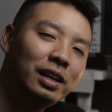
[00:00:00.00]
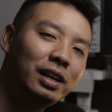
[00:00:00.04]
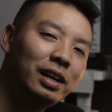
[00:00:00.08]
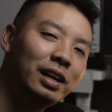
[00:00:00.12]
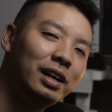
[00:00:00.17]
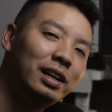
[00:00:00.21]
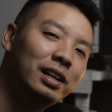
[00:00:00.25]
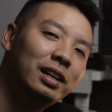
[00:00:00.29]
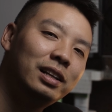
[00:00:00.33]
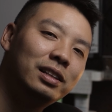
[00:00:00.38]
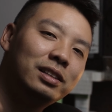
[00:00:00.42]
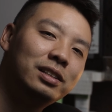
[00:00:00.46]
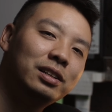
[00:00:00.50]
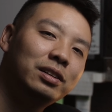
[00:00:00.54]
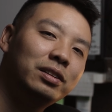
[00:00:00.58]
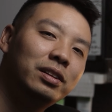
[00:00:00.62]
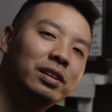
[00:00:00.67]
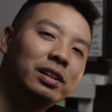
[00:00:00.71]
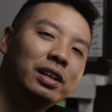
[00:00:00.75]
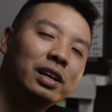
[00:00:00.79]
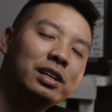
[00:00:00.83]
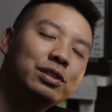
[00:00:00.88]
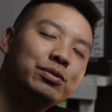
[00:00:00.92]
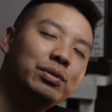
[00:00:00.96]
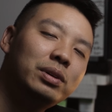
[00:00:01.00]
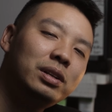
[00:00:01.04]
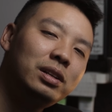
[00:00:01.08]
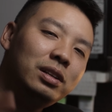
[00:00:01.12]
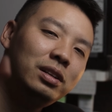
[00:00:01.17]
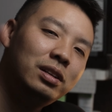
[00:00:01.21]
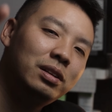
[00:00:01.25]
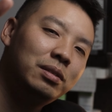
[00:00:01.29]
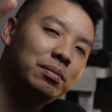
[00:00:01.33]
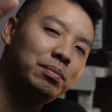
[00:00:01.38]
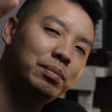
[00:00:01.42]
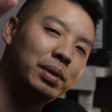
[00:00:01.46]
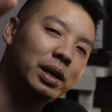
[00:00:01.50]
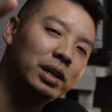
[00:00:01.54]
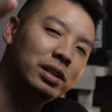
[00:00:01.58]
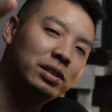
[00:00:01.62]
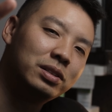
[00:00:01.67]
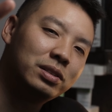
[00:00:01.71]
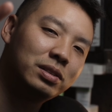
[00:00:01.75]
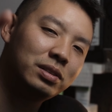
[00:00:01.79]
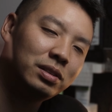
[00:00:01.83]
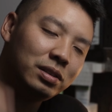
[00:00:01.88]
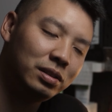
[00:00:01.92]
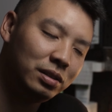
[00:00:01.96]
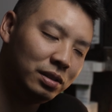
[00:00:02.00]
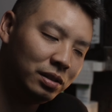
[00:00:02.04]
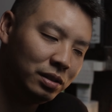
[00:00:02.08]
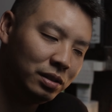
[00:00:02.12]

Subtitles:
And until the next one, peace.